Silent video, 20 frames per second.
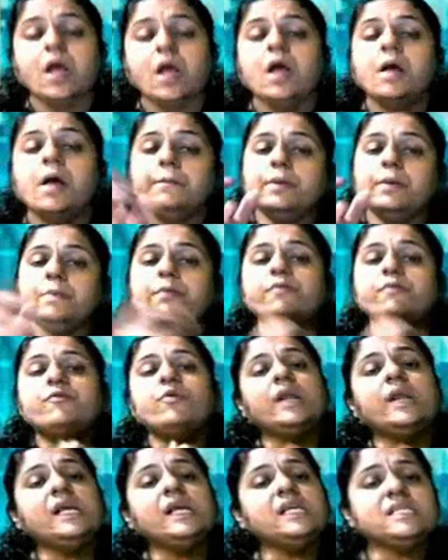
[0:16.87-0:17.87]
But
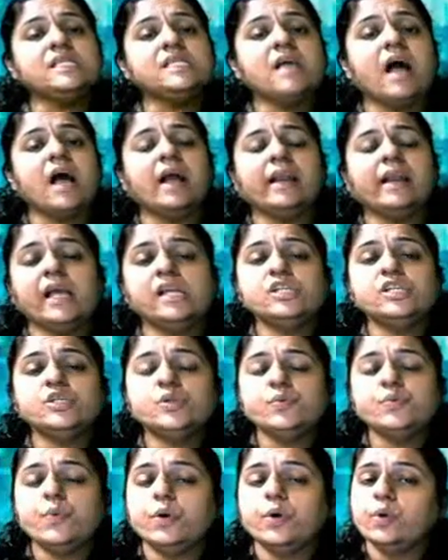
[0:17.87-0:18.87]
before I start, I
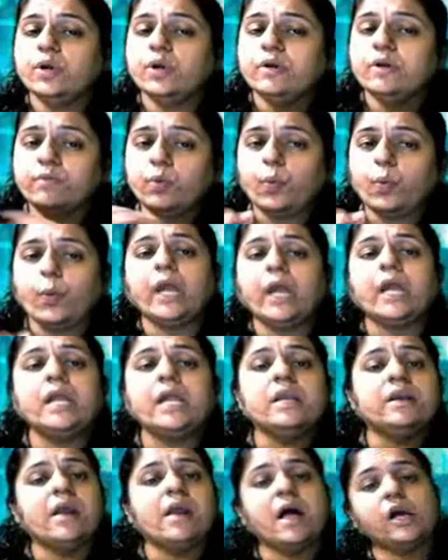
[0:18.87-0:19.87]
just want to give quick
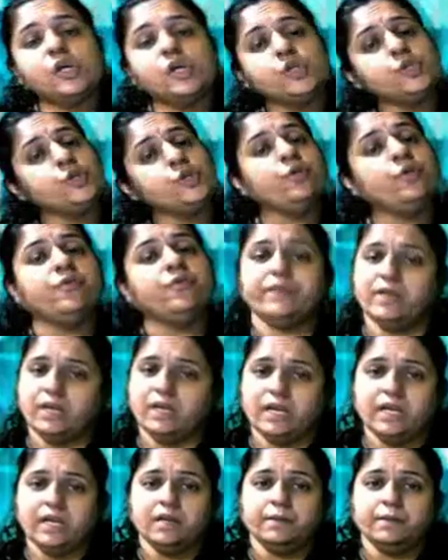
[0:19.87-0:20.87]
introduction of
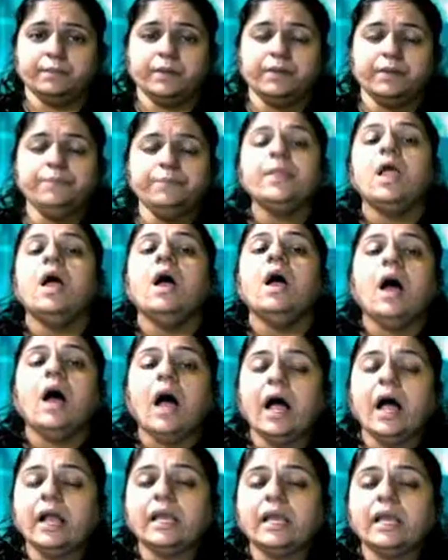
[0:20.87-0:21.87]
Unacademy.
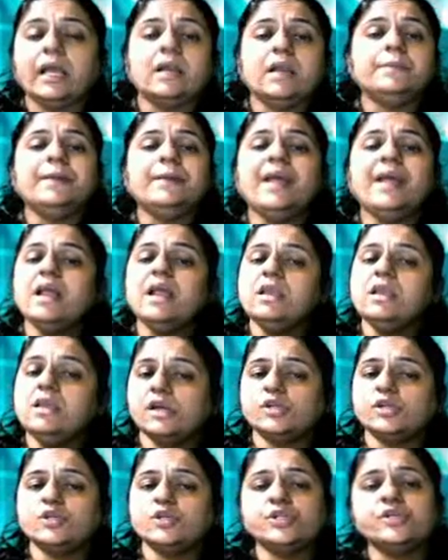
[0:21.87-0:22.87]
Unacademy and
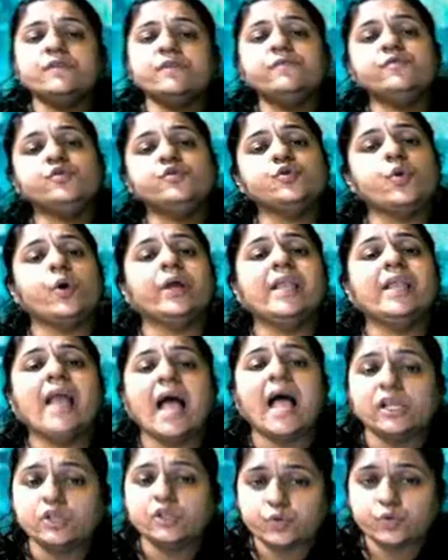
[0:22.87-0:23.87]
Yashash have joined
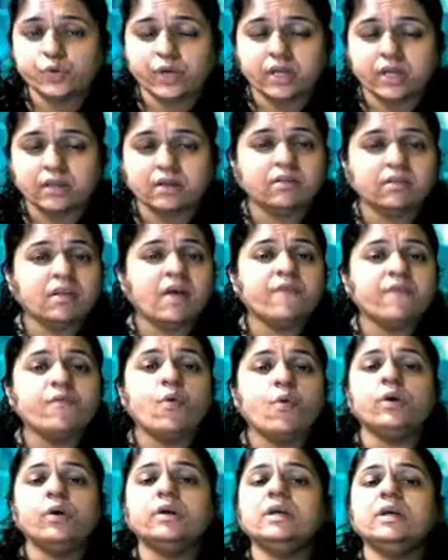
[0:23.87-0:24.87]
hands together. They have
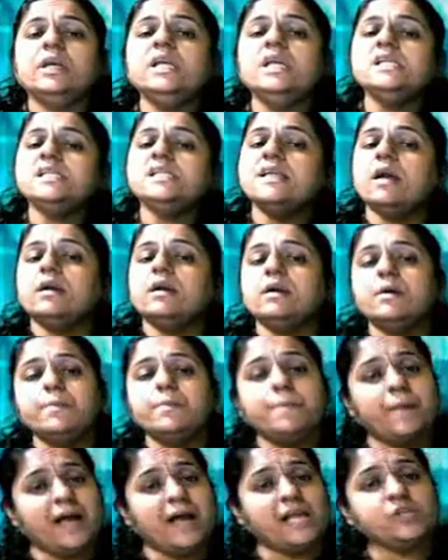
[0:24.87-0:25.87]
already started a
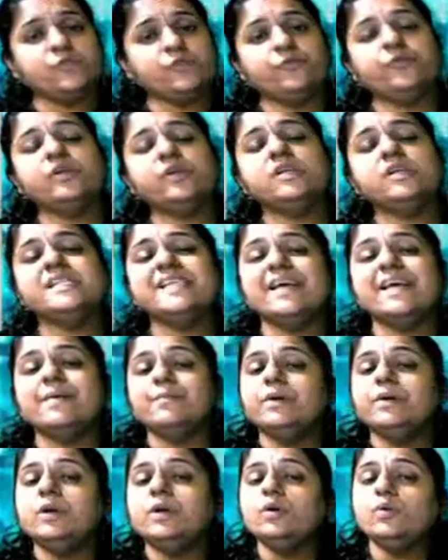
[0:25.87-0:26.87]
batch for
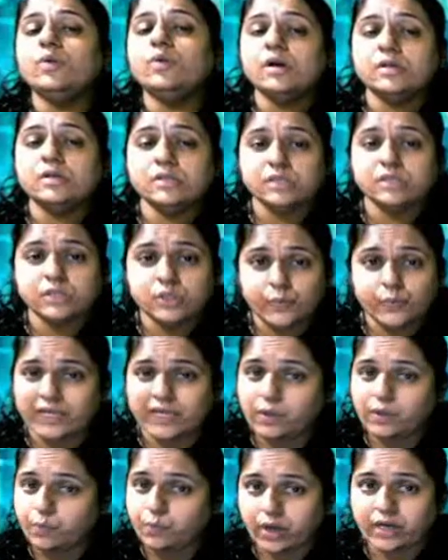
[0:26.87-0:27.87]
December
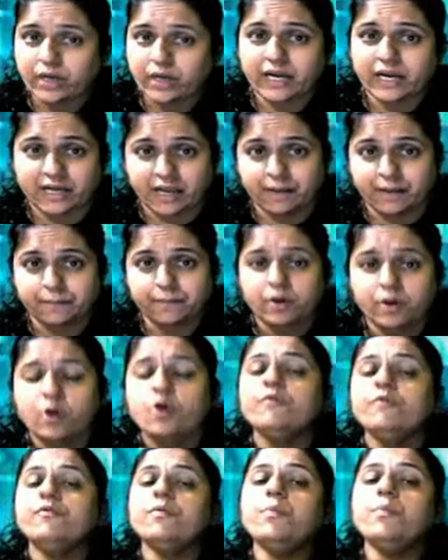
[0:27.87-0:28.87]
2021 attempt
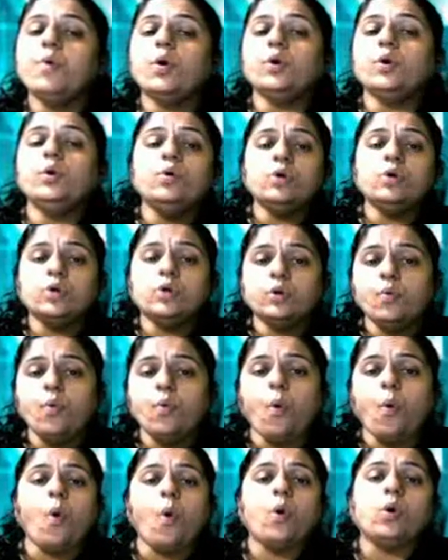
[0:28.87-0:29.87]
for module 2
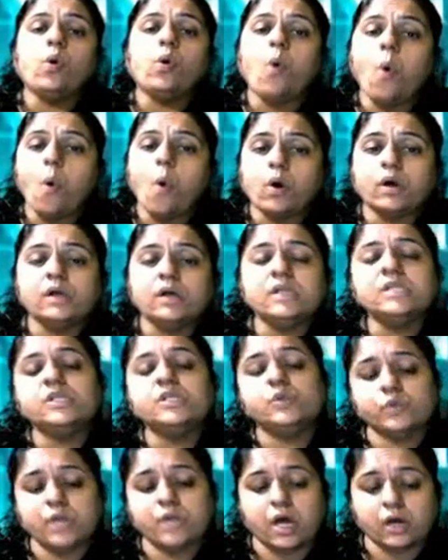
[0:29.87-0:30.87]
on
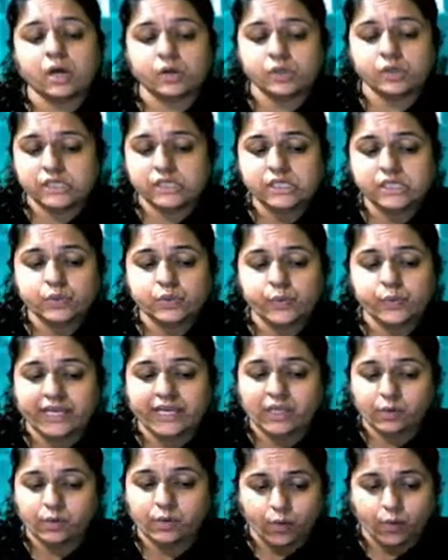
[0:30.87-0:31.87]
August
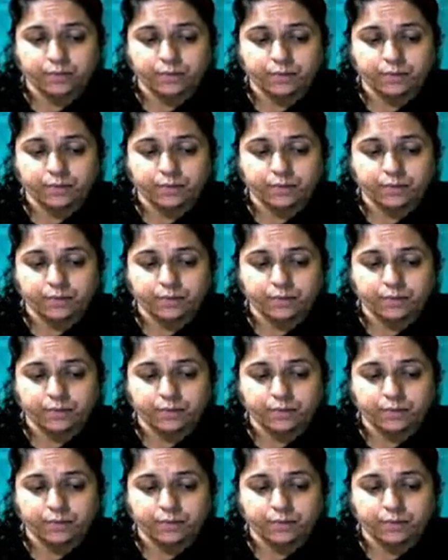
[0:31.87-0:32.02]
2021.